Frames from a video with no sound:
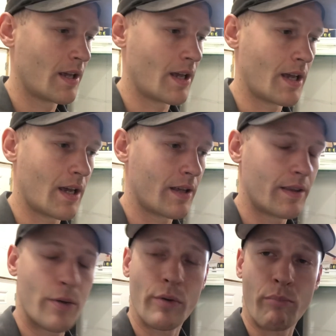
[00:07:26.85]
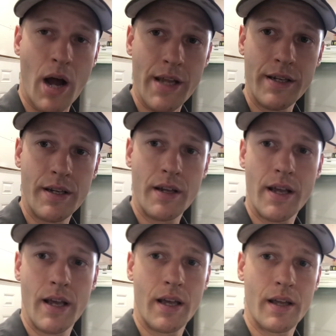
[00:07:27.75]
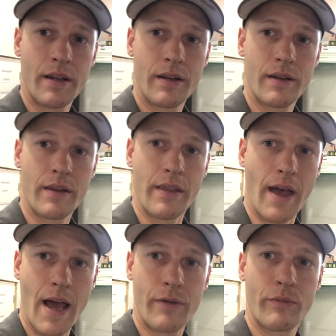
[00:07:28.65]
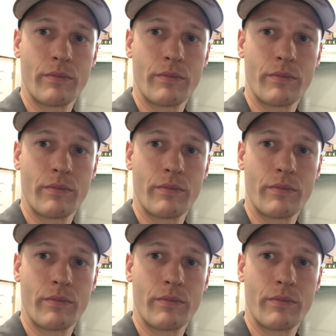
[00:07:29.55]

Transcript: and they were binding, and that